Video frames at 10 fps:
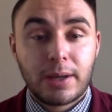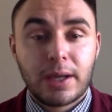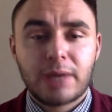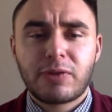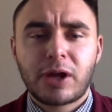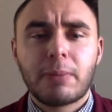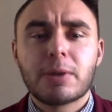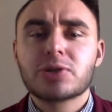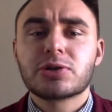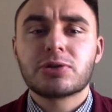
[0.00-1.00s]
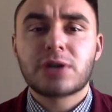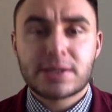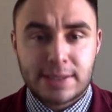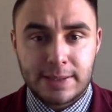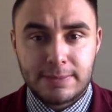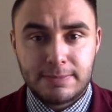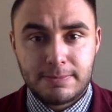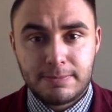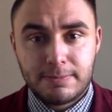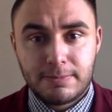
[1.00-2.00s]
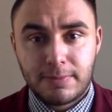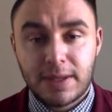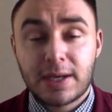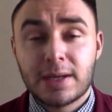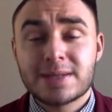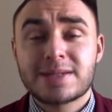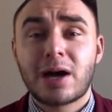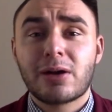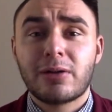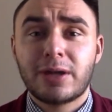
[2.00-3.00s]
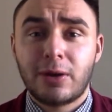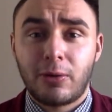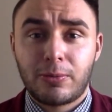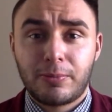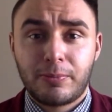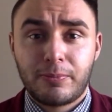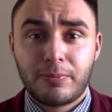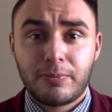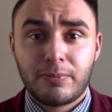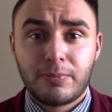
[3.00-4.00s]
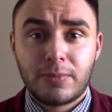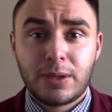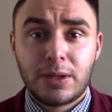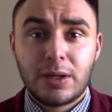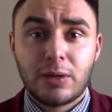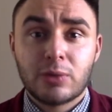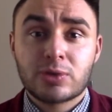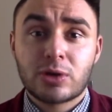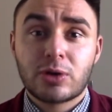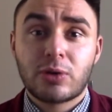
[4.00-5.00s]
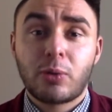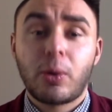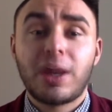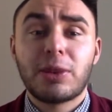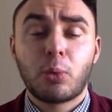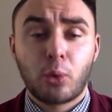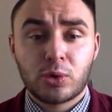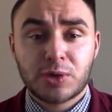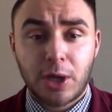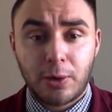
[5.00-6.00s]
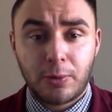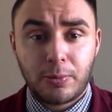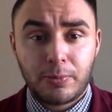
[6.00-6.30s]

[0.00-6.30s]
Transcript: And if the commissioner does it, then it is not illegal. Those are the way the rules go.